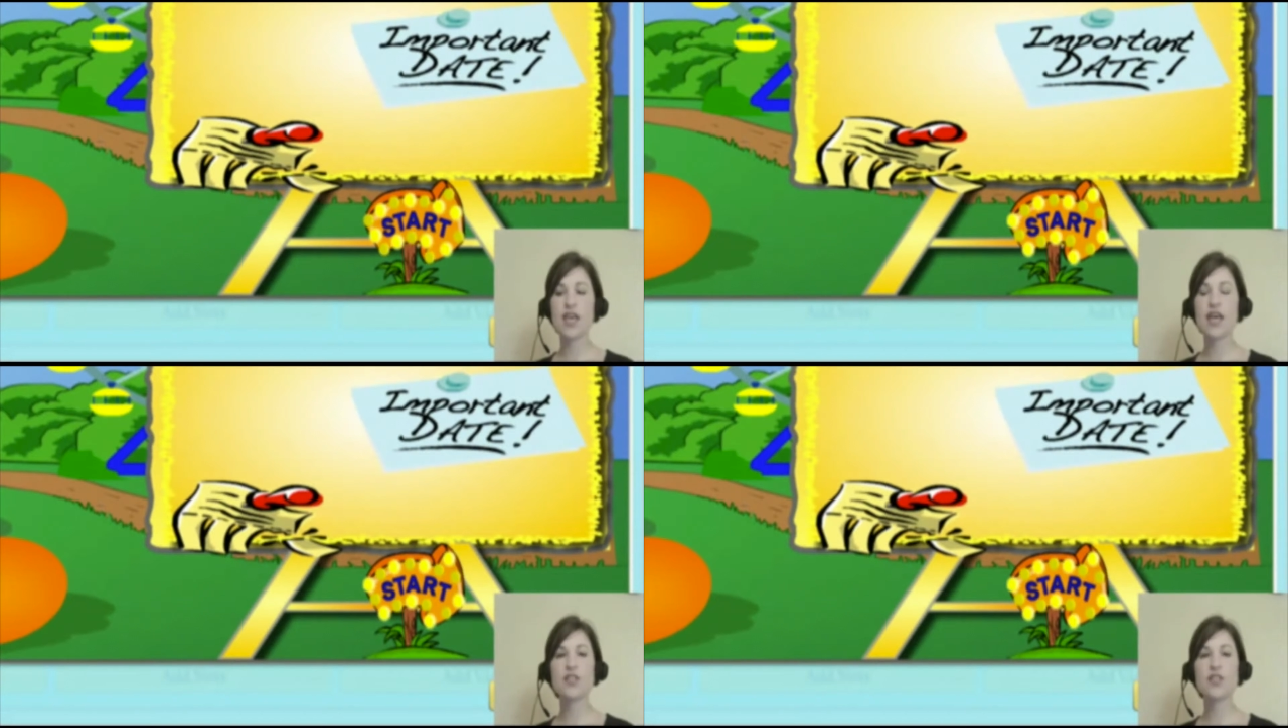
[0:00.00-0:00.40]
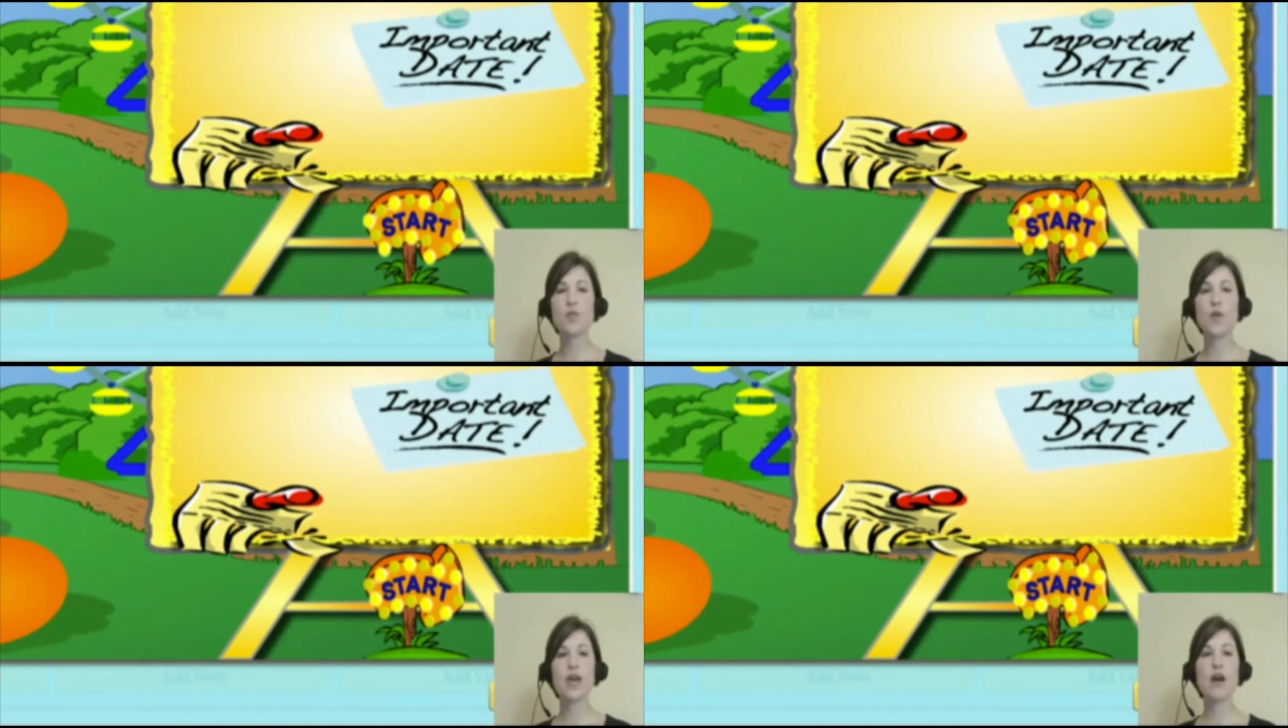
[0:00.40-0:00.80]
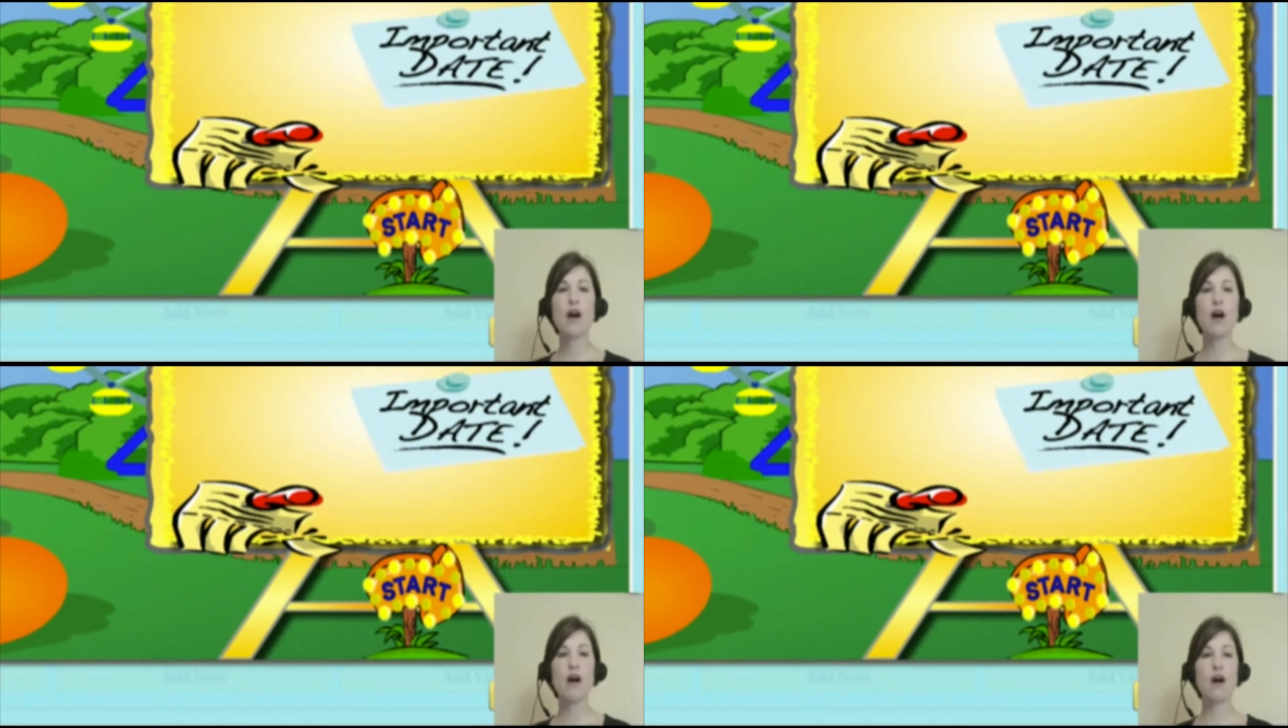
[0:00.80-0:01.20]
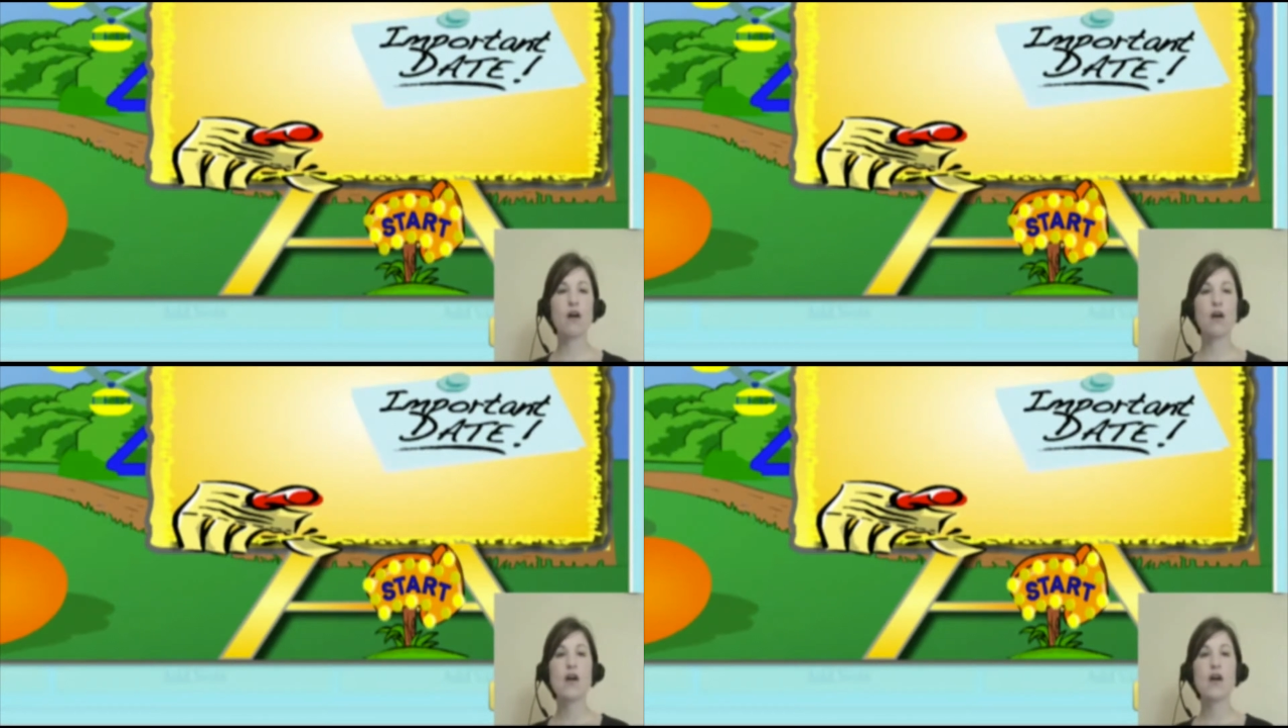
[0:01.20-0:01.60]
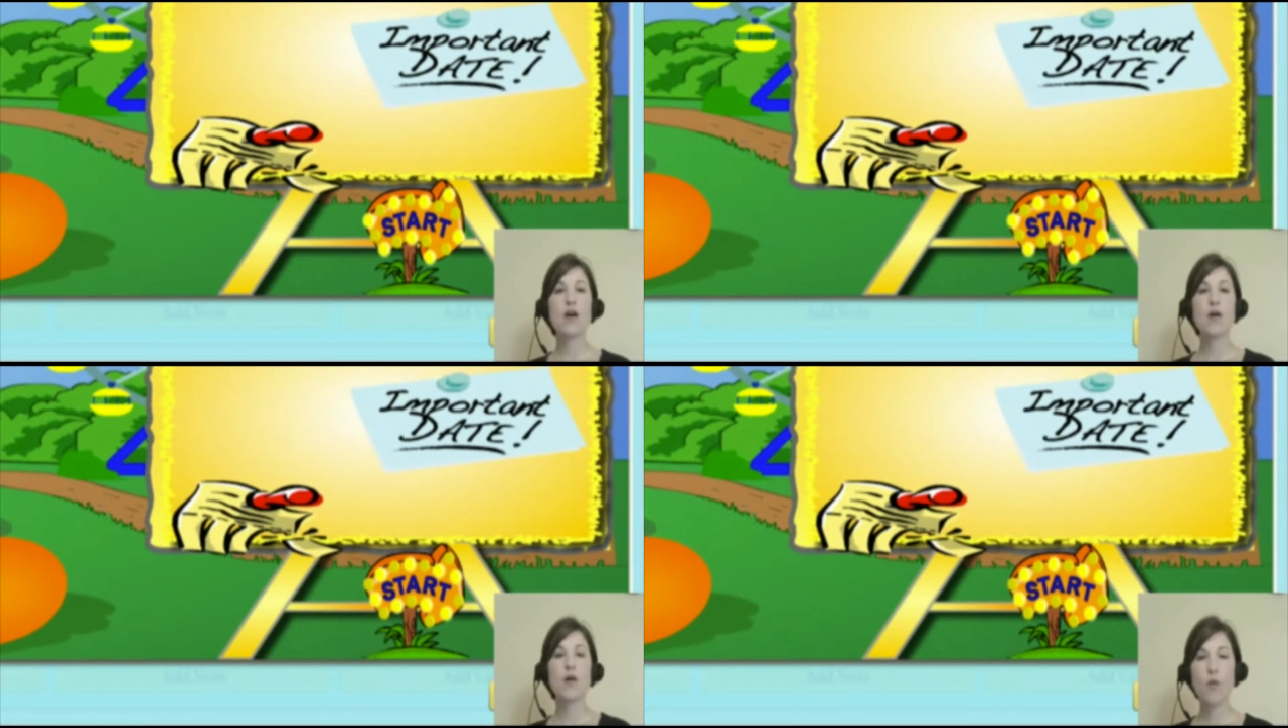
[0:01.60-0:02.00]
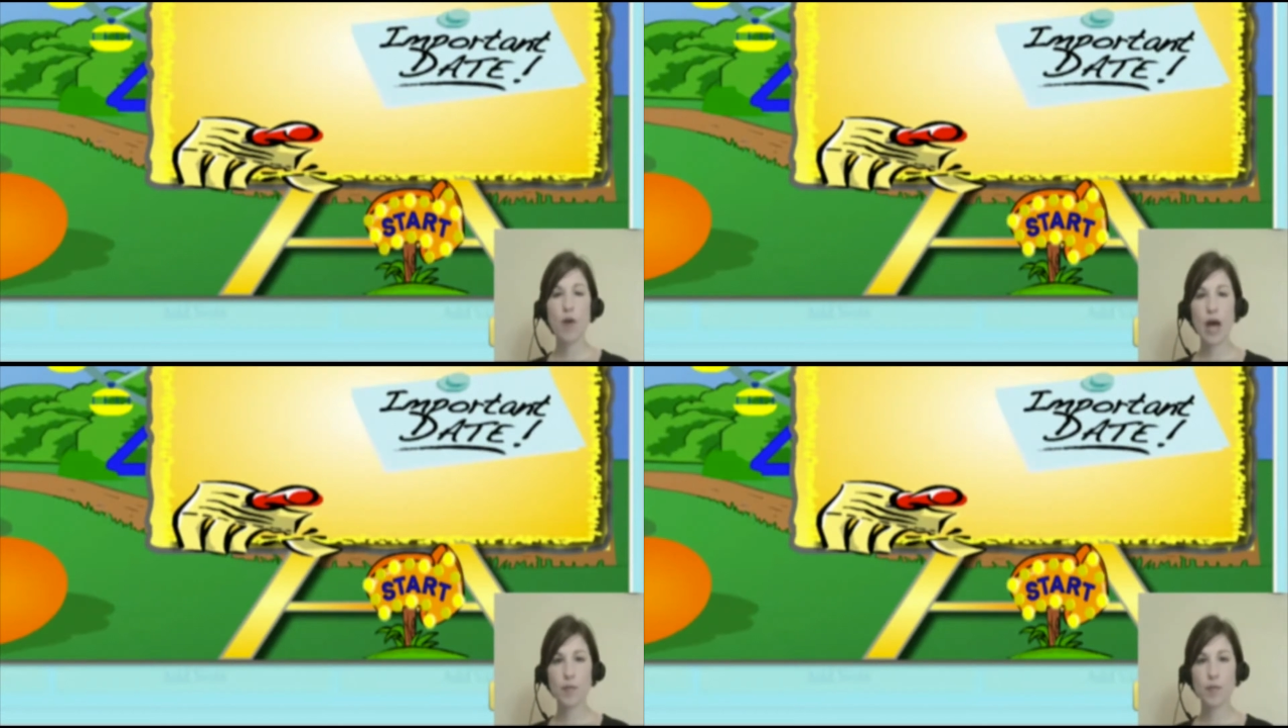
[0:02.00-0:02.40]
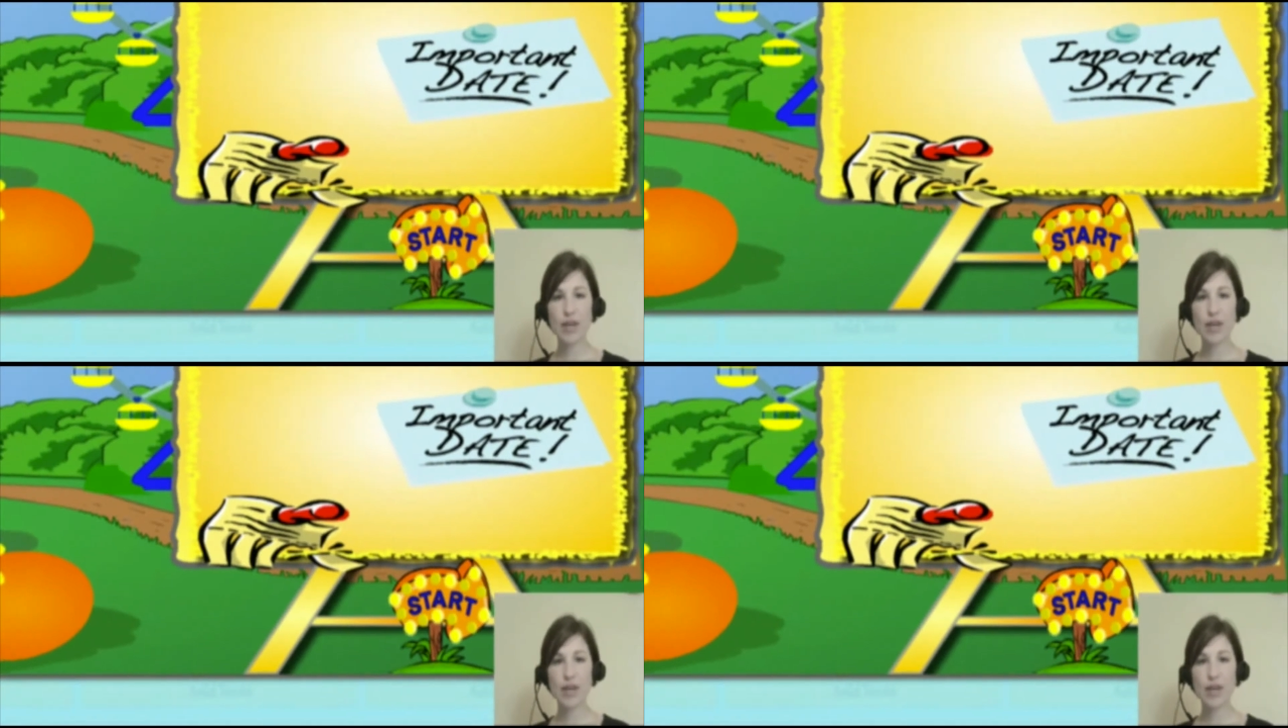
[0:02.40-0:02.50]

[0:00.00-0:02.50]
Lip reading: we are bringing up